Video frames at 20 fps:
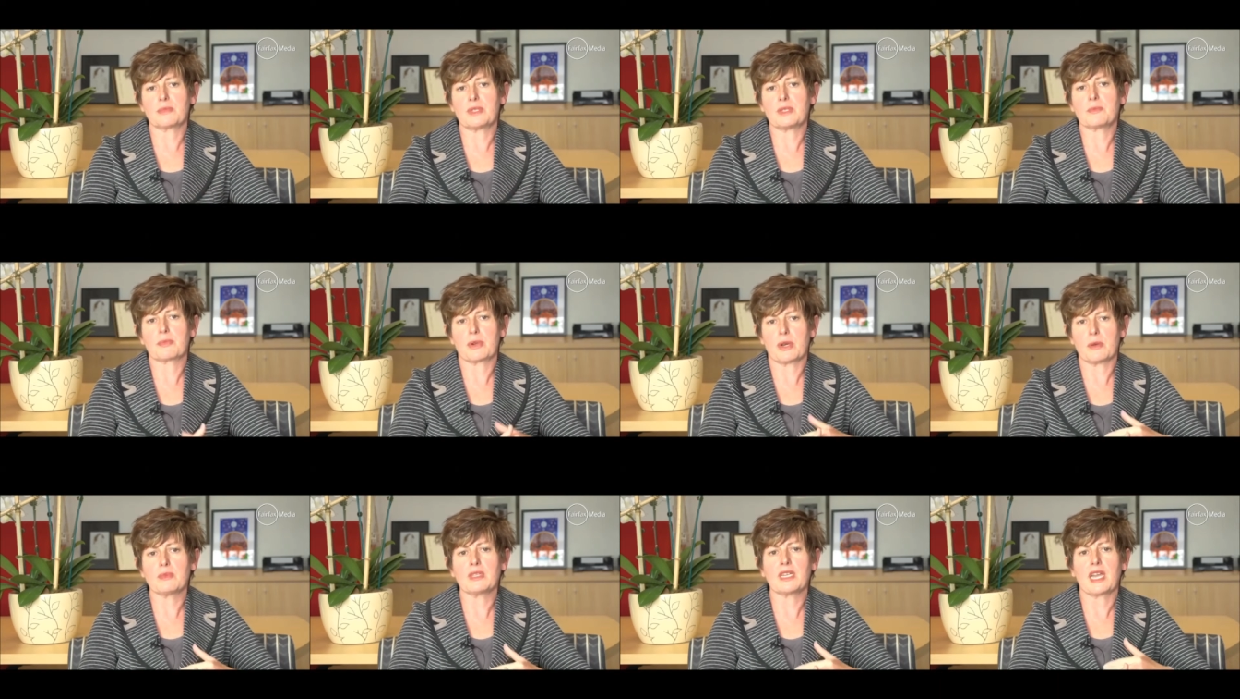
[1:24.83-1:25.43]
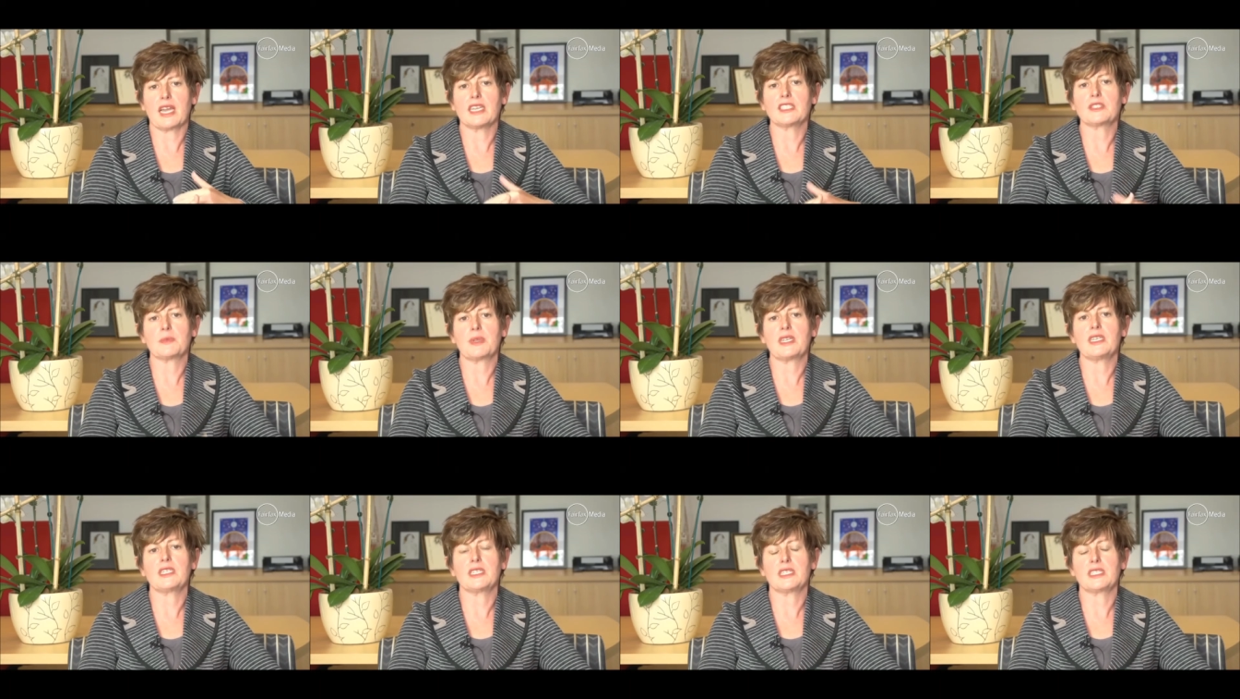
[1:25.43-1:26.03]
there probably has
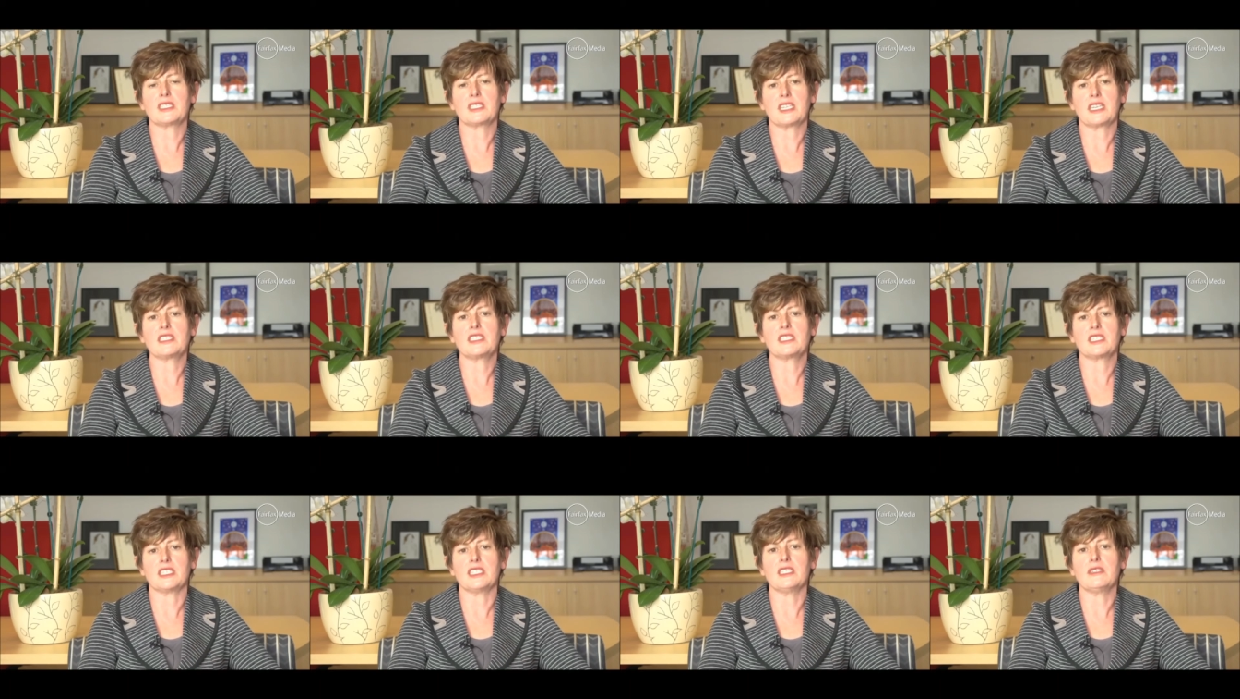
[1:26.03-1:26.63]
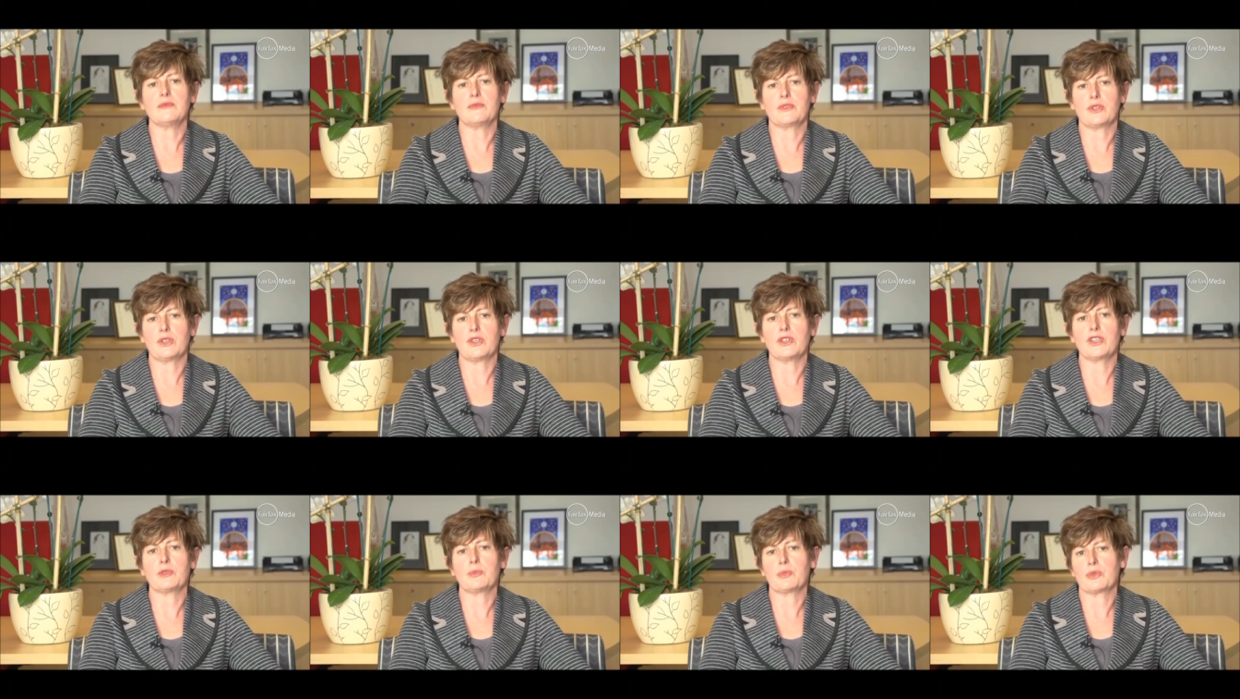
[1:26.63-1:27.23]
been a necessity for
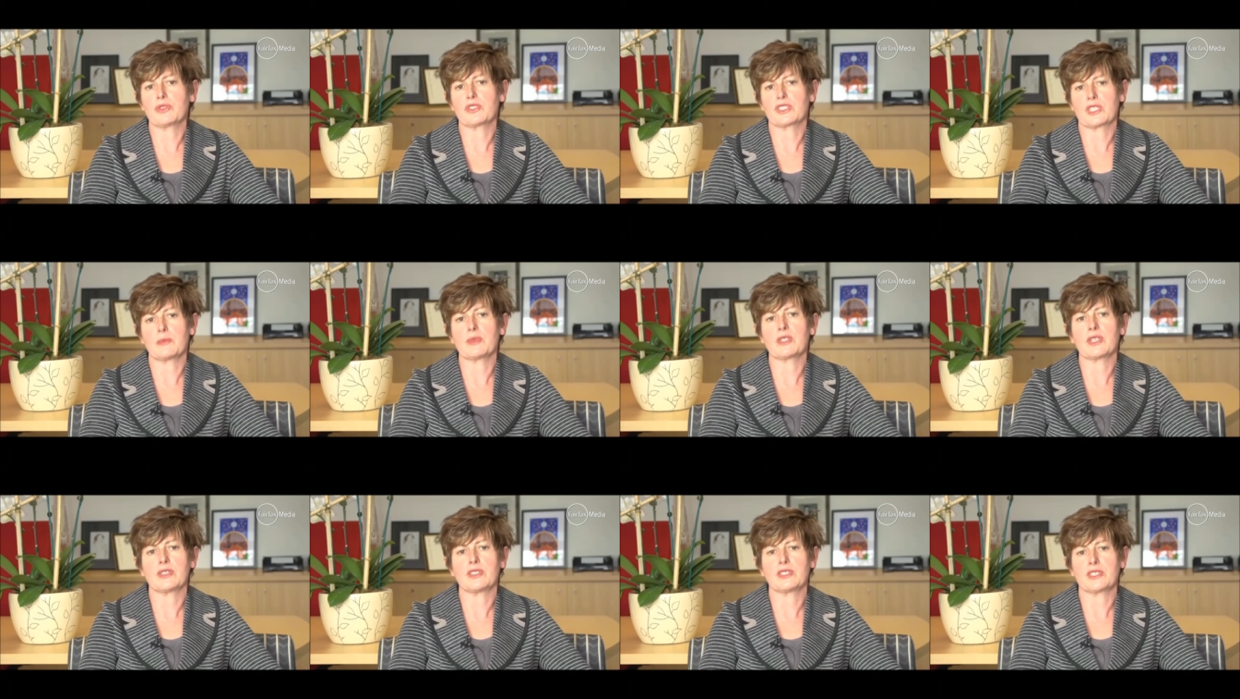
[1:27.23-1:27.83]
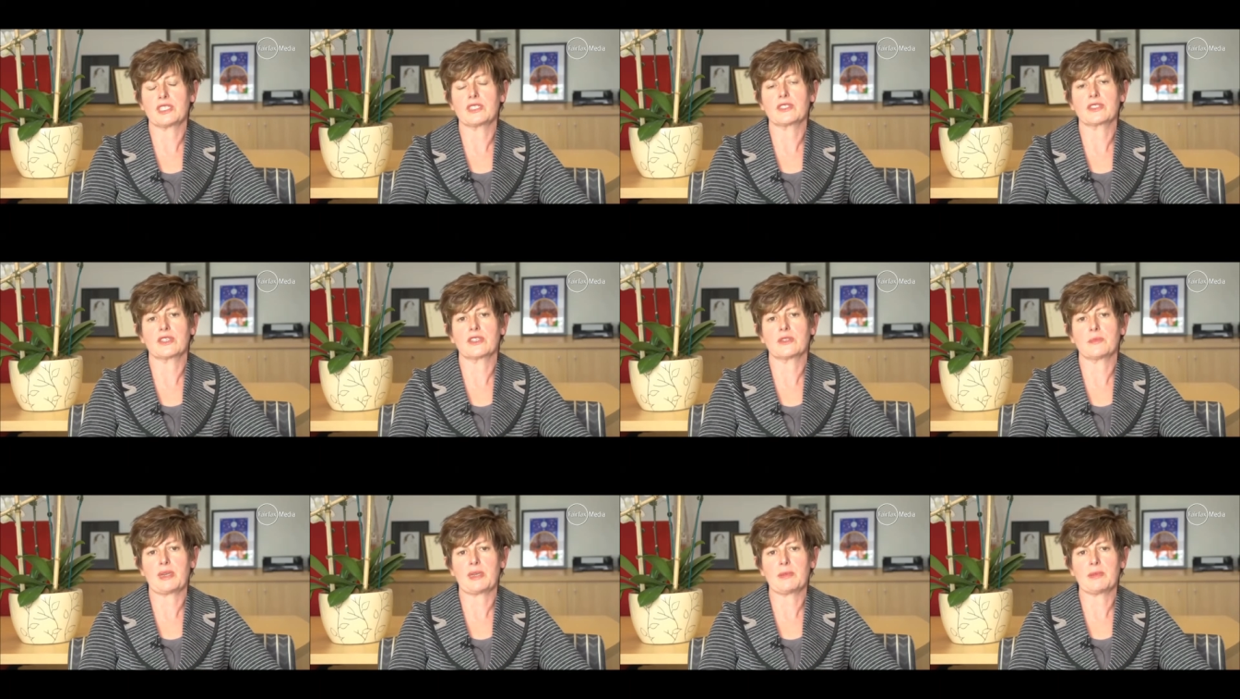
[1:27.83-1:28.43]
her to put some of those things
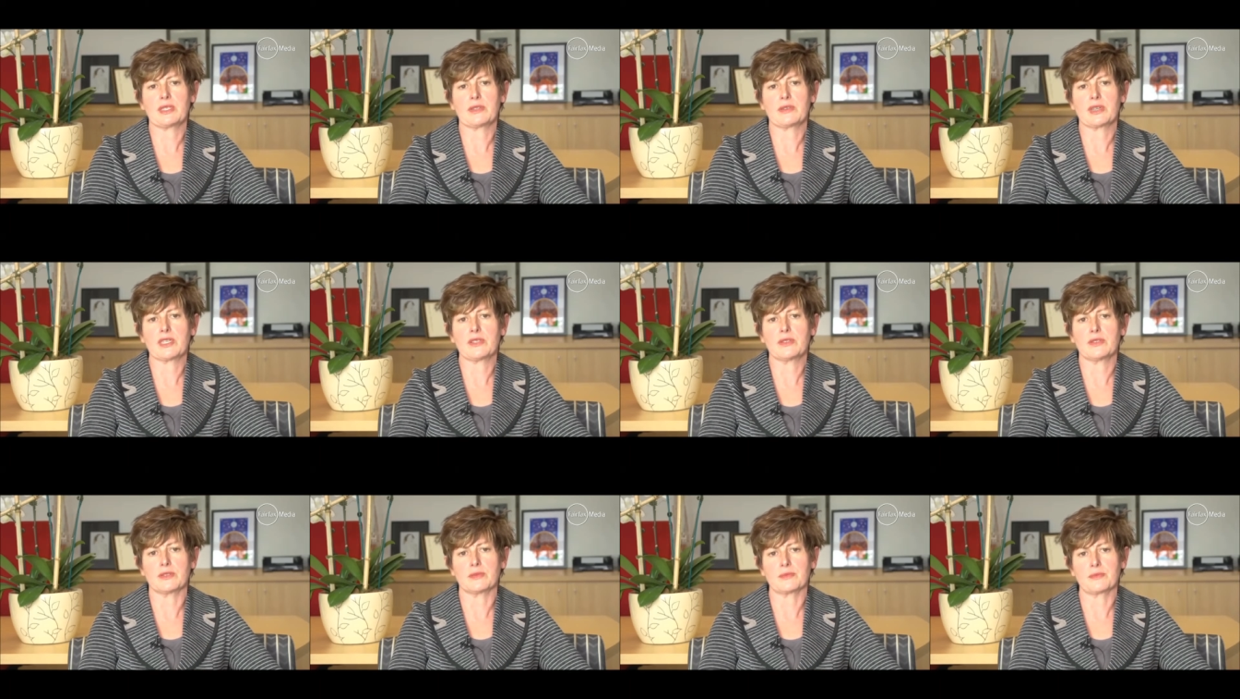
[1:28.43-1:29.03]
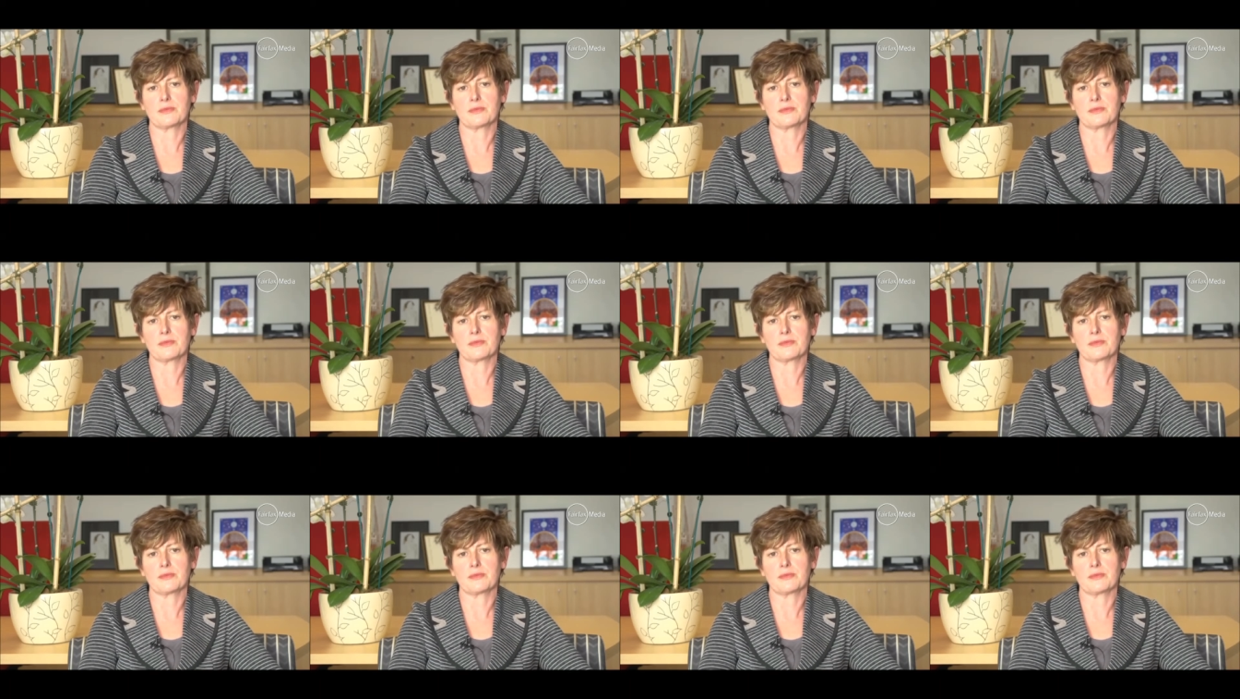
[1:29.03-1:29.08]
on the public record.